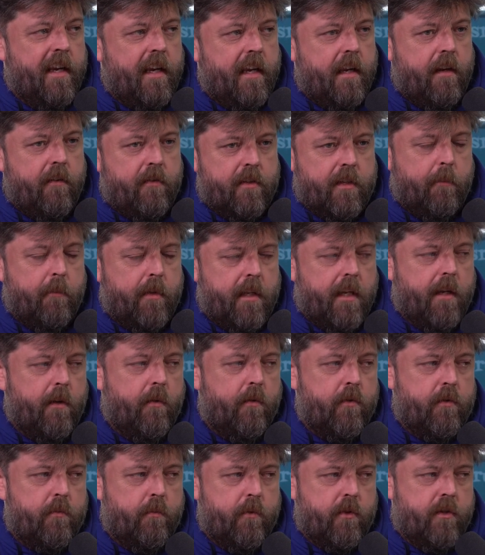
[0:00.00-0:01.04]
If somebody
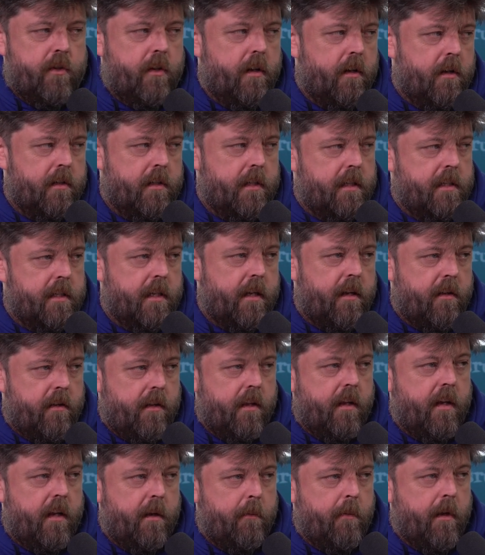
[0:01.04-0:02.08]
else would charge, let's say,
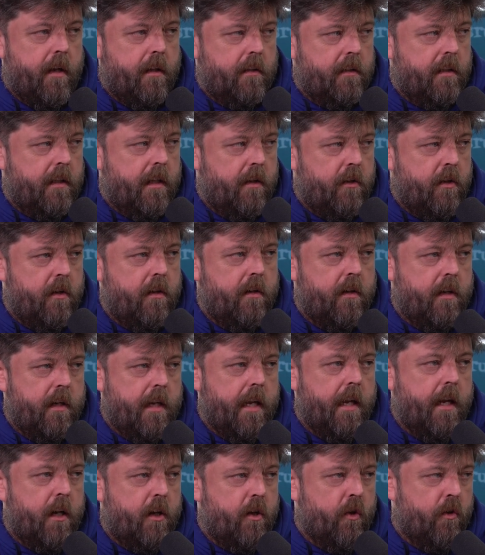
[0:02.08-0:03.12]
£30 an hour, you could
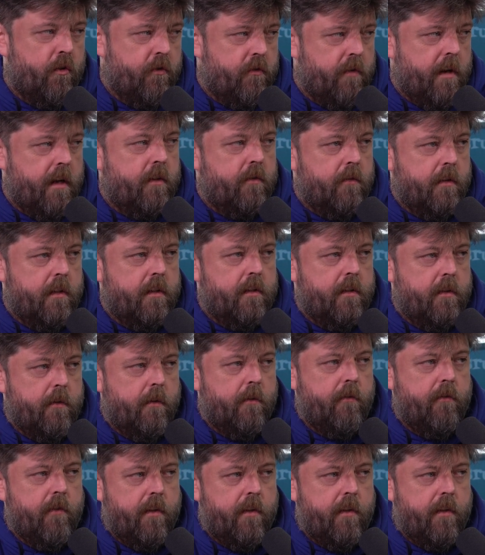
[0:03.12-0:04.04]
get a contractor in to do it